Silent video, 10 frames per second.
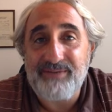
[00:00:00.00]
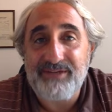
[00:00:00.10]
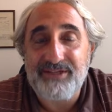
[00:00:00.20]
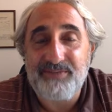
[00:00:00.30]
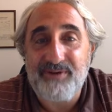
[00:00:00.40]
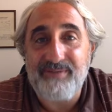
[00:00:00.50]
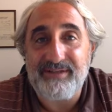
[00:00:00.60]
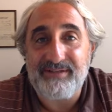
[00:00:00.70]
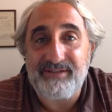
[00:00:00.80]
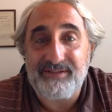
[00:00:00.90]

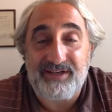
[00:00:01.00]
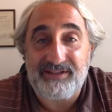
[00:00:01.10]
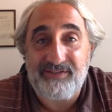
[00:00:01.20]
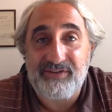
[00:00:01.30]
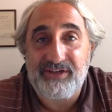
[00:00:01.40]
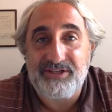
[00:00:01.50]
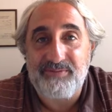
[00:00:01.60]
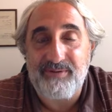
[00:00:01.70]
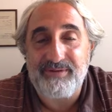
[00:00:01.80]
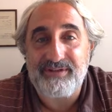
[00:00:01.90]
experiment, a scientific
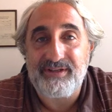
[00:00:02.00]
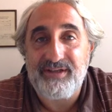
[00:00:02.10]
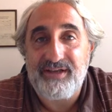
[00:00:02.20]
experiment,